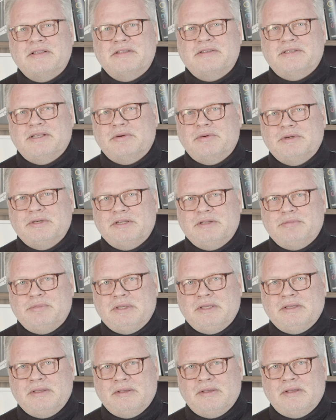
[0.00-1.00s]
0
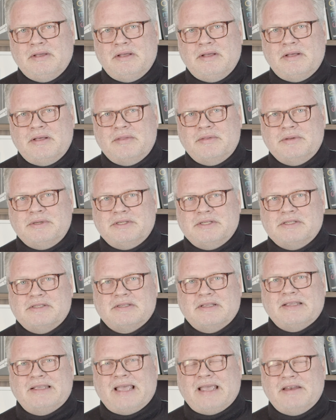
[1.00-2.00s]
dB, which is
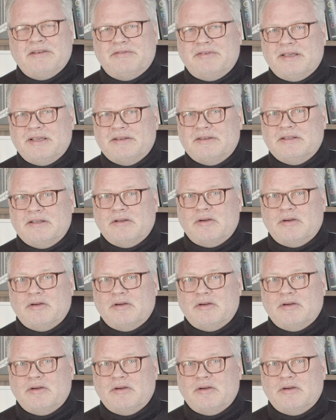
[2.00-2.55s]
gain factor